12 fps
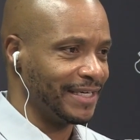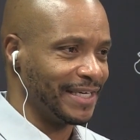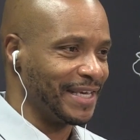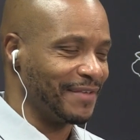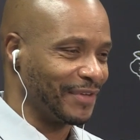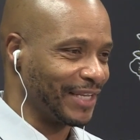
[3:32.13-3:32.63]
He
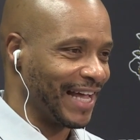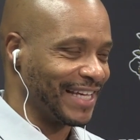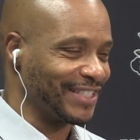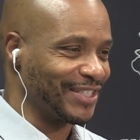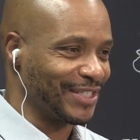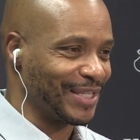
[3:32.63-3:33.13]
even
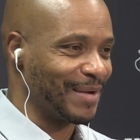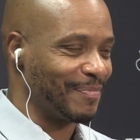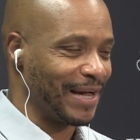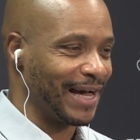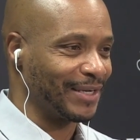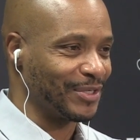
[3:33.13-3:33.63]
likes to
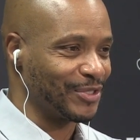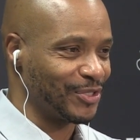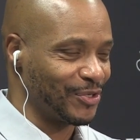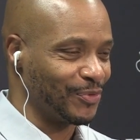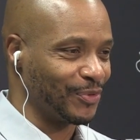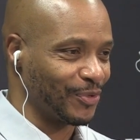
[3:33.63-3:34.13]
step out and
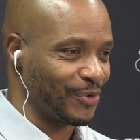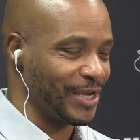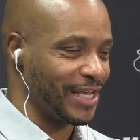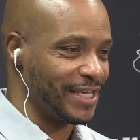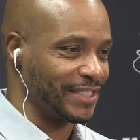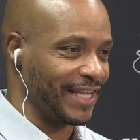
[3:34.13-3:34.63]
shoot
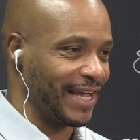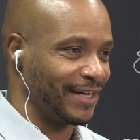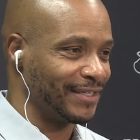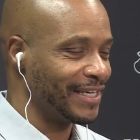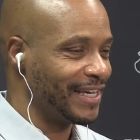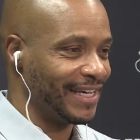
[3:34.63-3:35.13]
threes now.